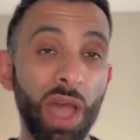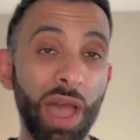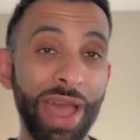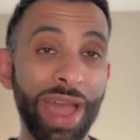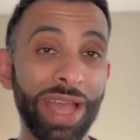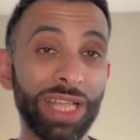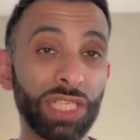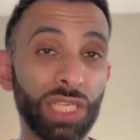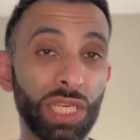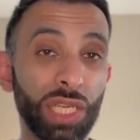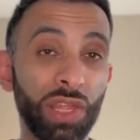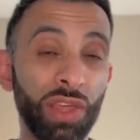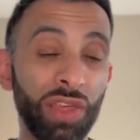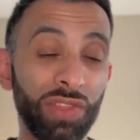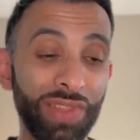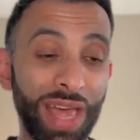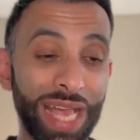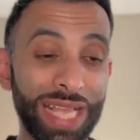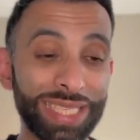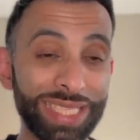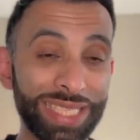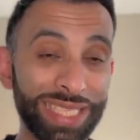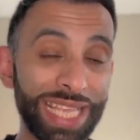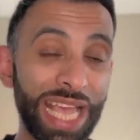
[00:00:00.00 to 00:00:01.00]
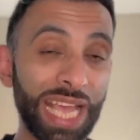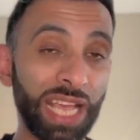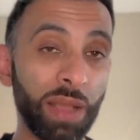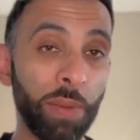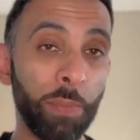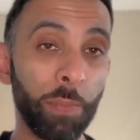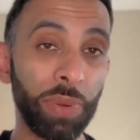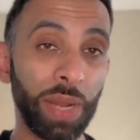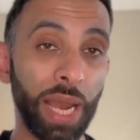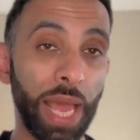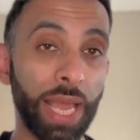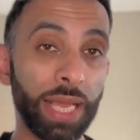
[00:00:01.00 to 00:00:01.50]
I actually think that
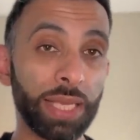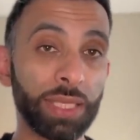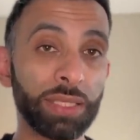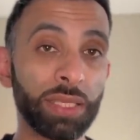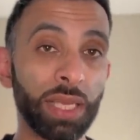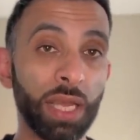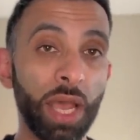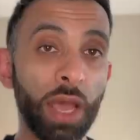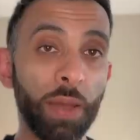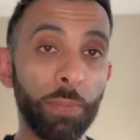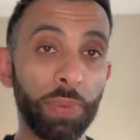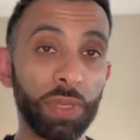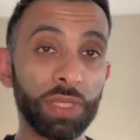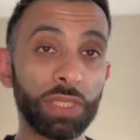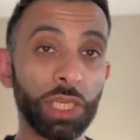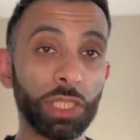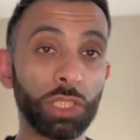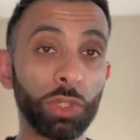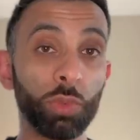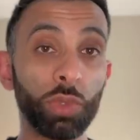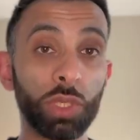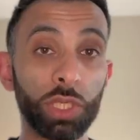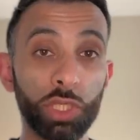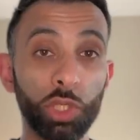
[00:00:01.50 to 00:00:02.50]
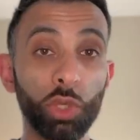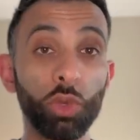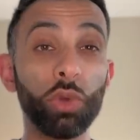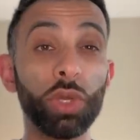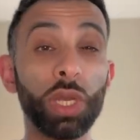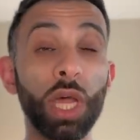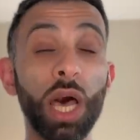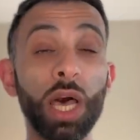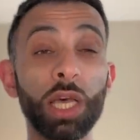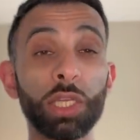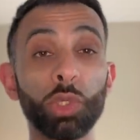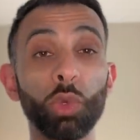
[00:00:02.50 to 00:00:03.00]
second place position would have
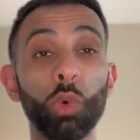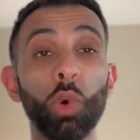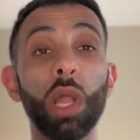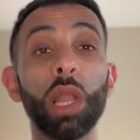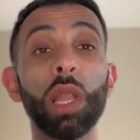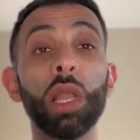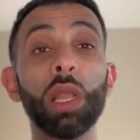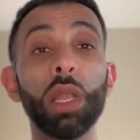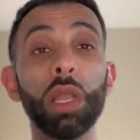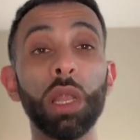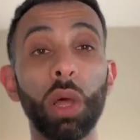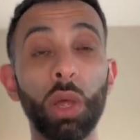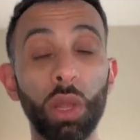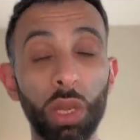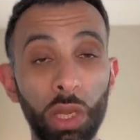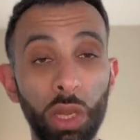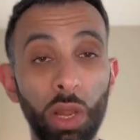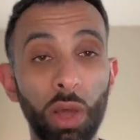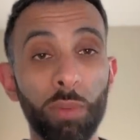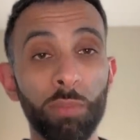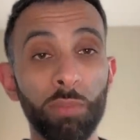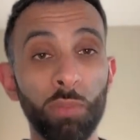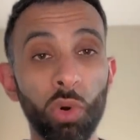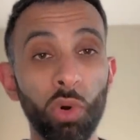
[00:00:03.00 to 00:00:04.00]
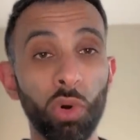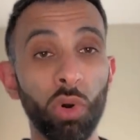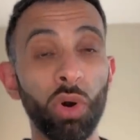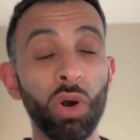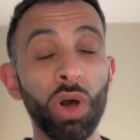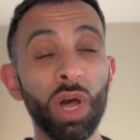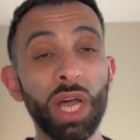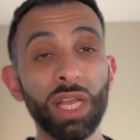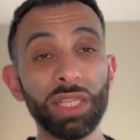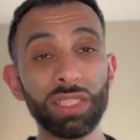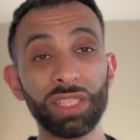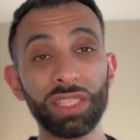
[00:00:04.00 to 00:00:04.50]
suited Arsenal a lot, lot
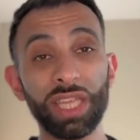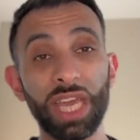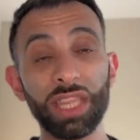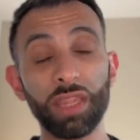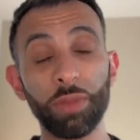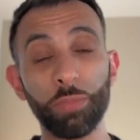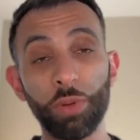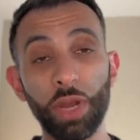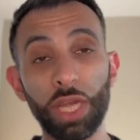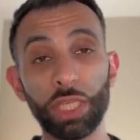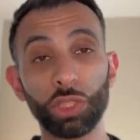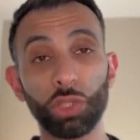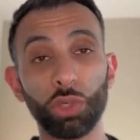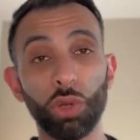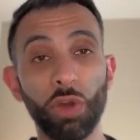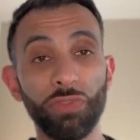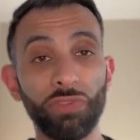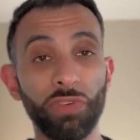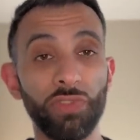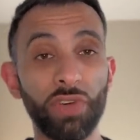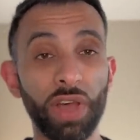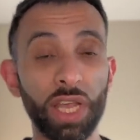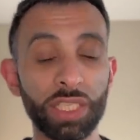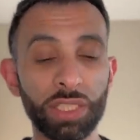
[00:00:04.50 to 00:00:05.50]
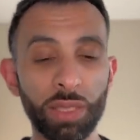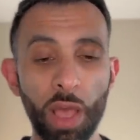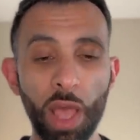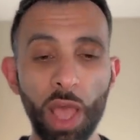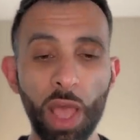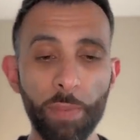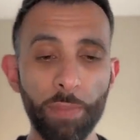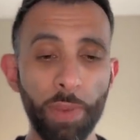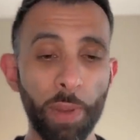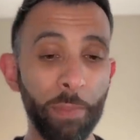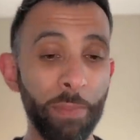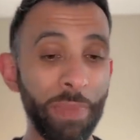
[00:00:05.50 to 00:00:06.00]
more to take the pressure off of us.
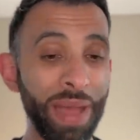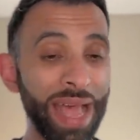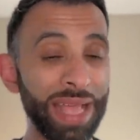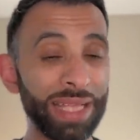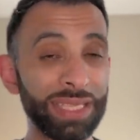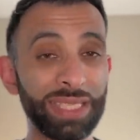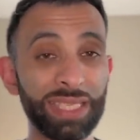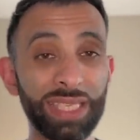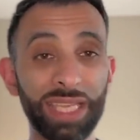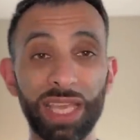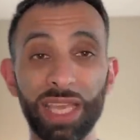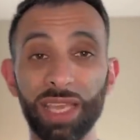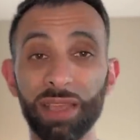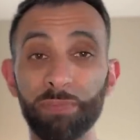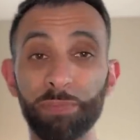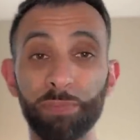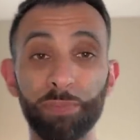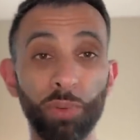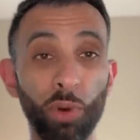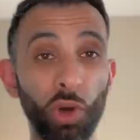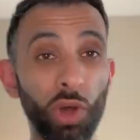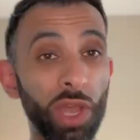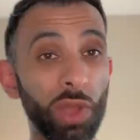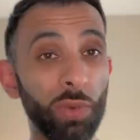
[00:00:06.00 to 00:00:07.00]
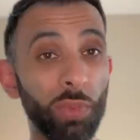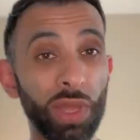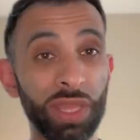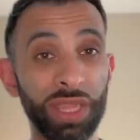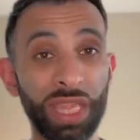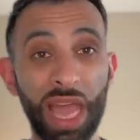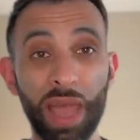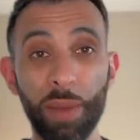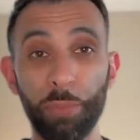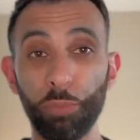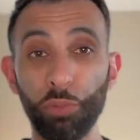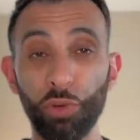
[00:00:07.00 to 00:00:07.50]
But Man City, boy,
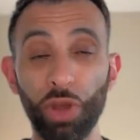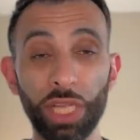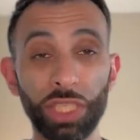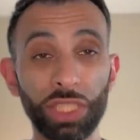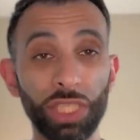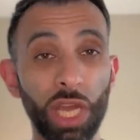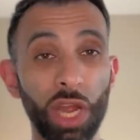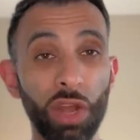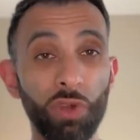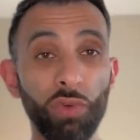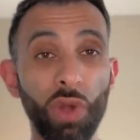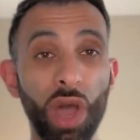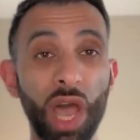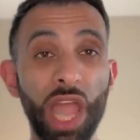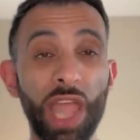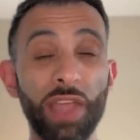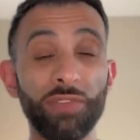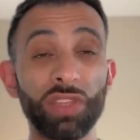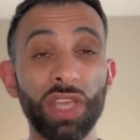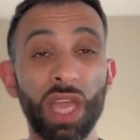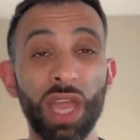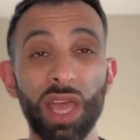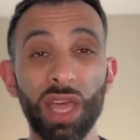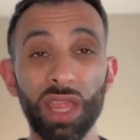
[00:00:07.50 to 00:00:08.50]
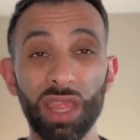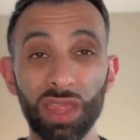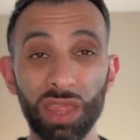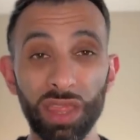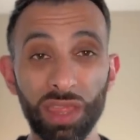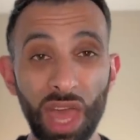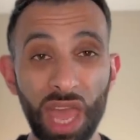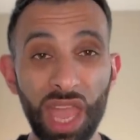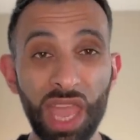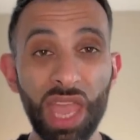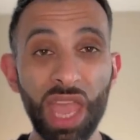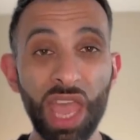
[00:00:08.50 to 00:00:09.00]
when that pressure arrived,
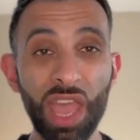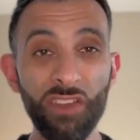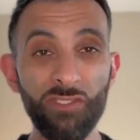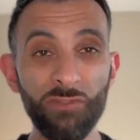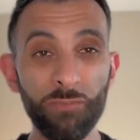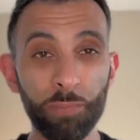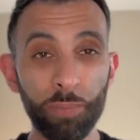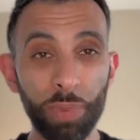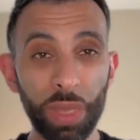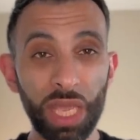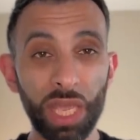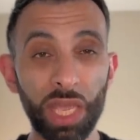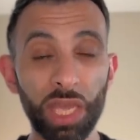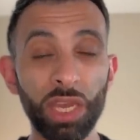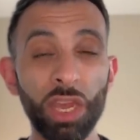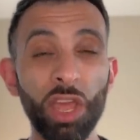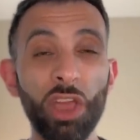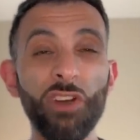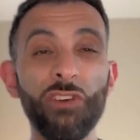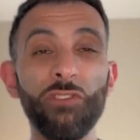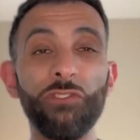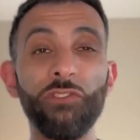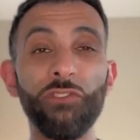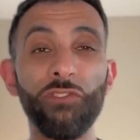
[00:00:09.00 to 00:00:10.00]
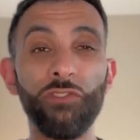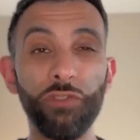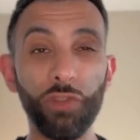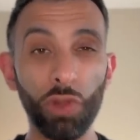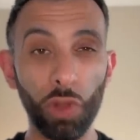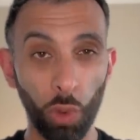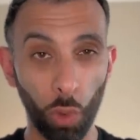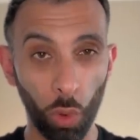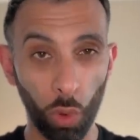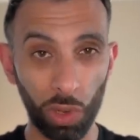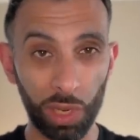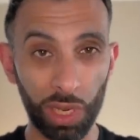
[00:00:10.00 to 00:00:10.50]
they have been
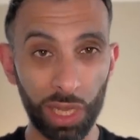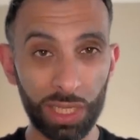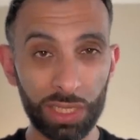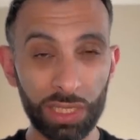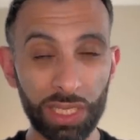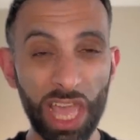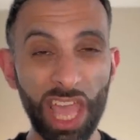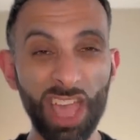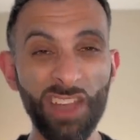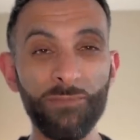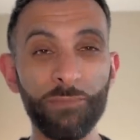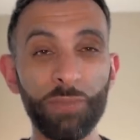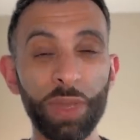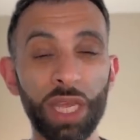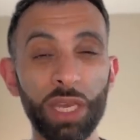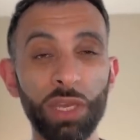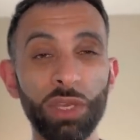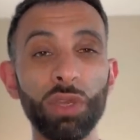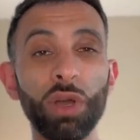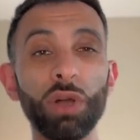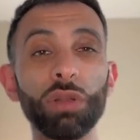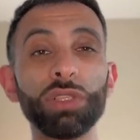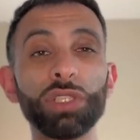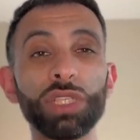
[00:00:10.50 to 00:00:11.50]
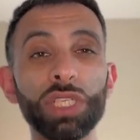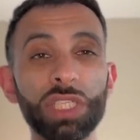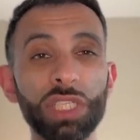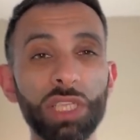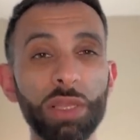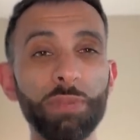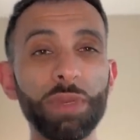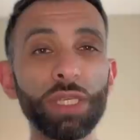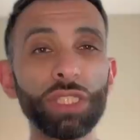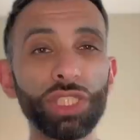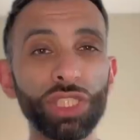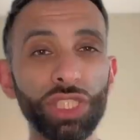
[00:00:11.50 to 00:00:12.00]
flawless. They have been not
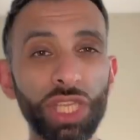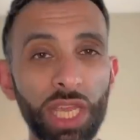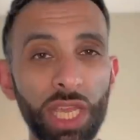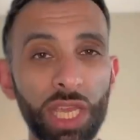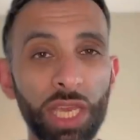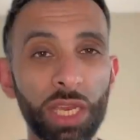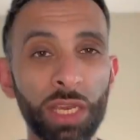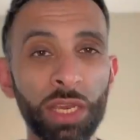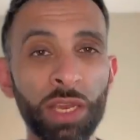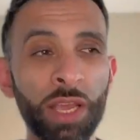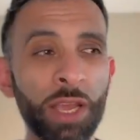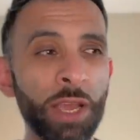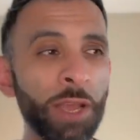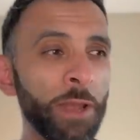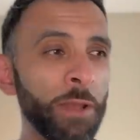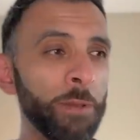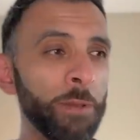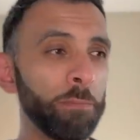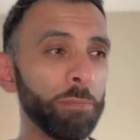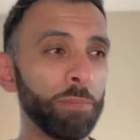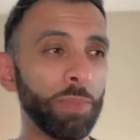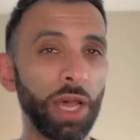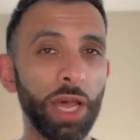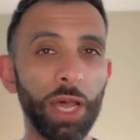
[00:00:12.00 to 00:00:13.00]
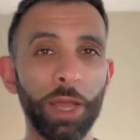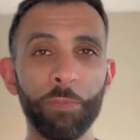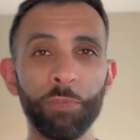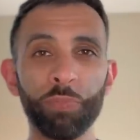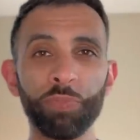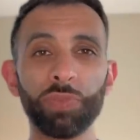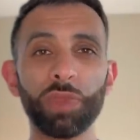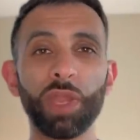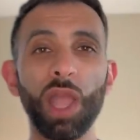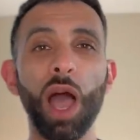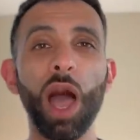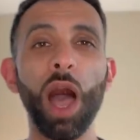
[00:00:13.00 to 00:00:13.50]
just a machine, but
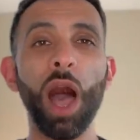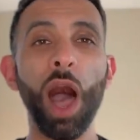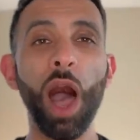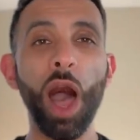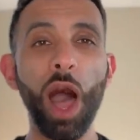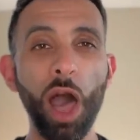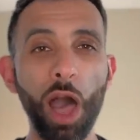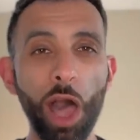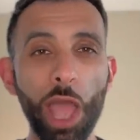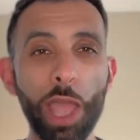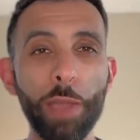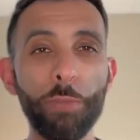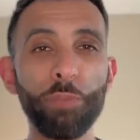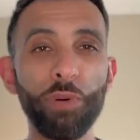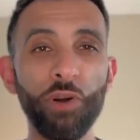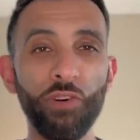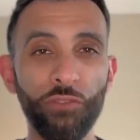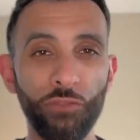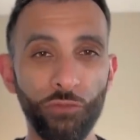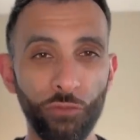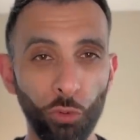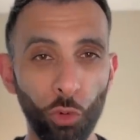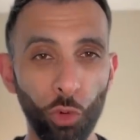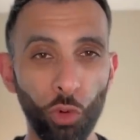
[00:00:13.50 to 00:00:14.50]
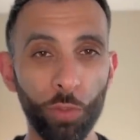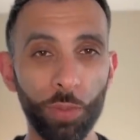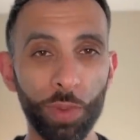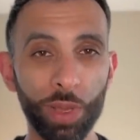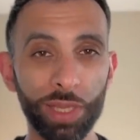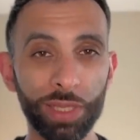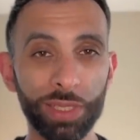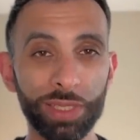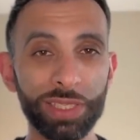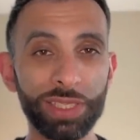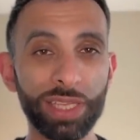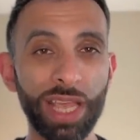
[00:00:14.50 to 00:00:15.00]
a high
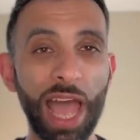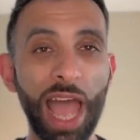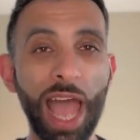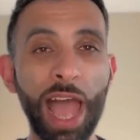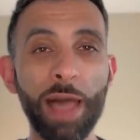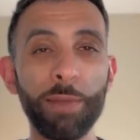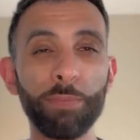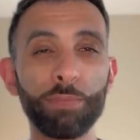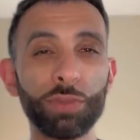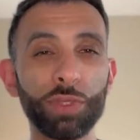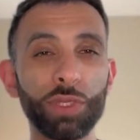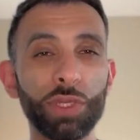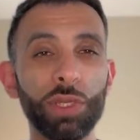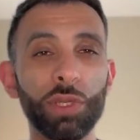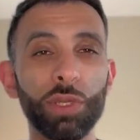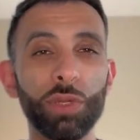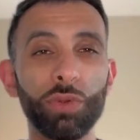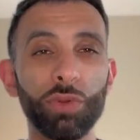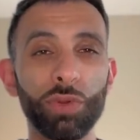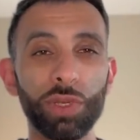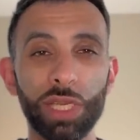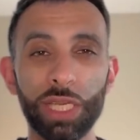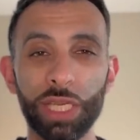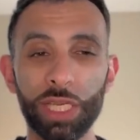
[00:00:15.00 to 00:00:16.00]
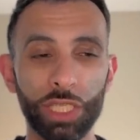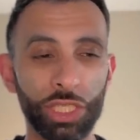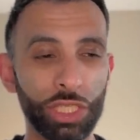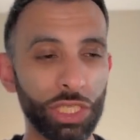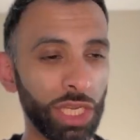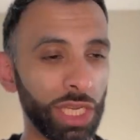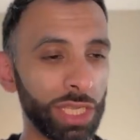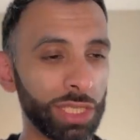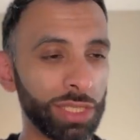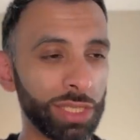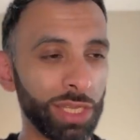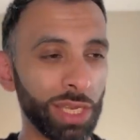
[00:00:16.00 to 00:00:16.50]
performance, absolutely
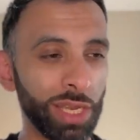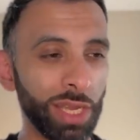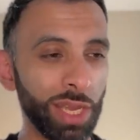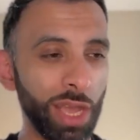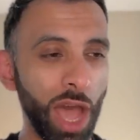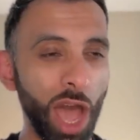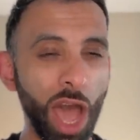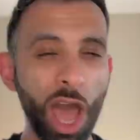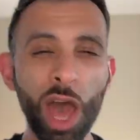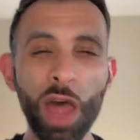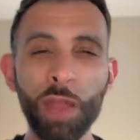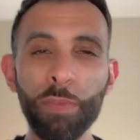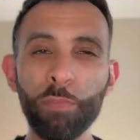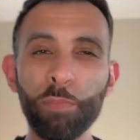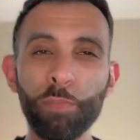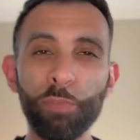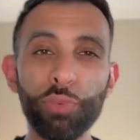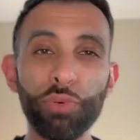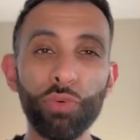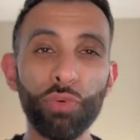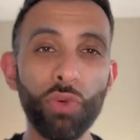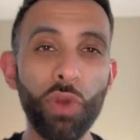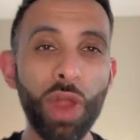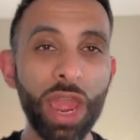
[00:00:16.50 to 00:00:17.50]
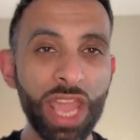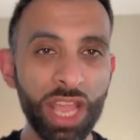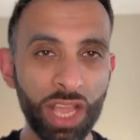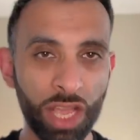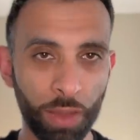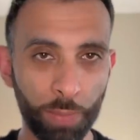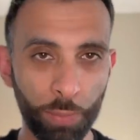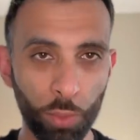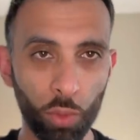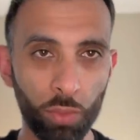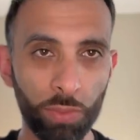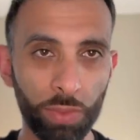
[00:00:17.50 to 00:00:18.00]
just
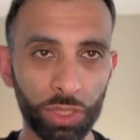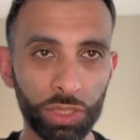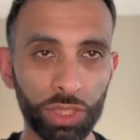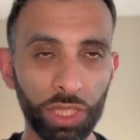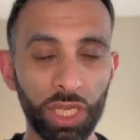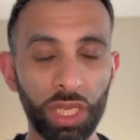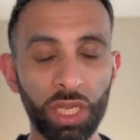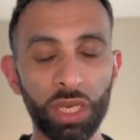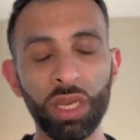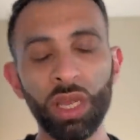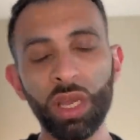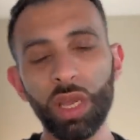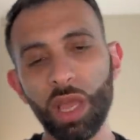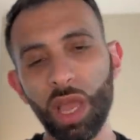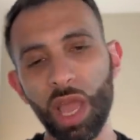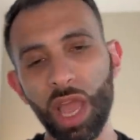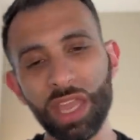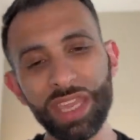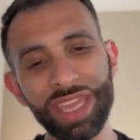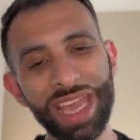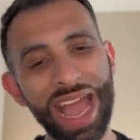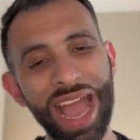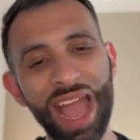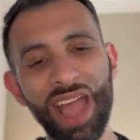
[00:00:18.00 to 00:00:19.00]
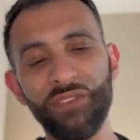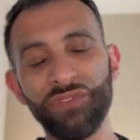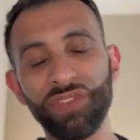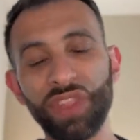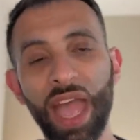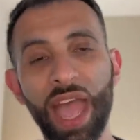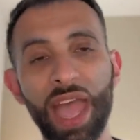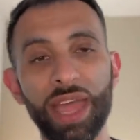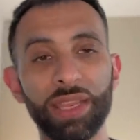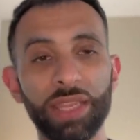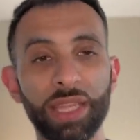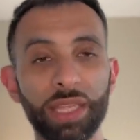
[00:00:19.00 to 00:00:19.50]
unbreakable machine, and you have
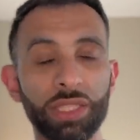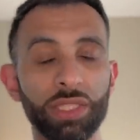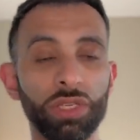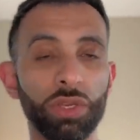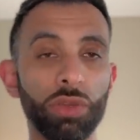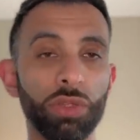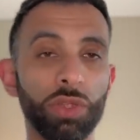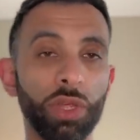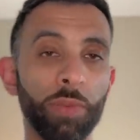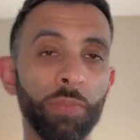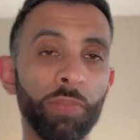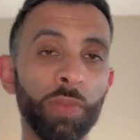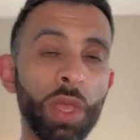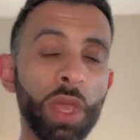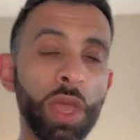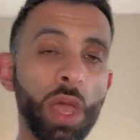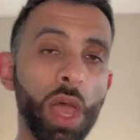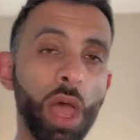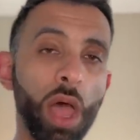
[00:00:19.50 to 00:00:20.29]
to hand it to them.